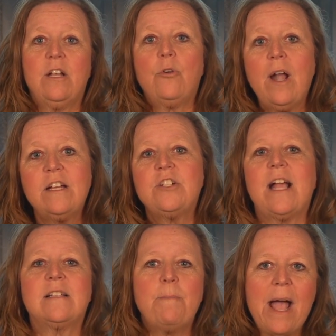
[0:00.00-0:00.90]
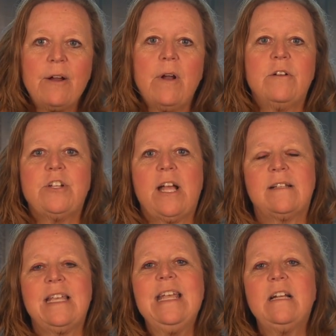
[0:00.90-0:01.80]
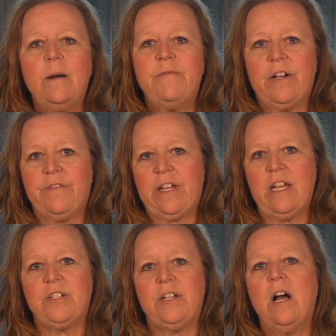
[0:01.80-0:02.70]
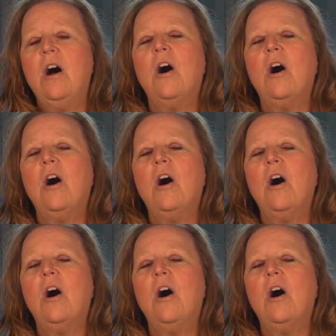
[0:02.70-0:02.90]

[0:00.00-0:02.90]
credit checks, background checks, income verification,